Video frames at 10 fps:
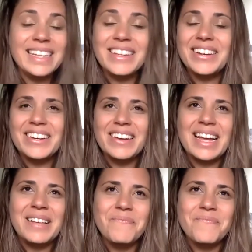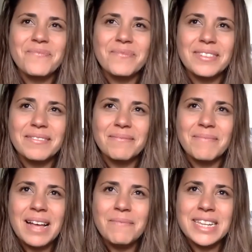no, um,
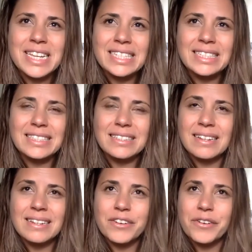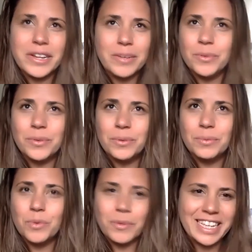mum is an incredible
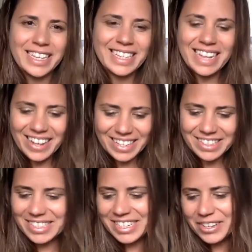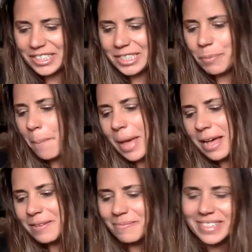woman. I, you know, she's my
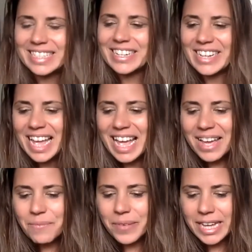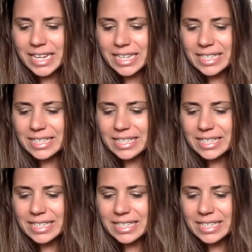mum. So, but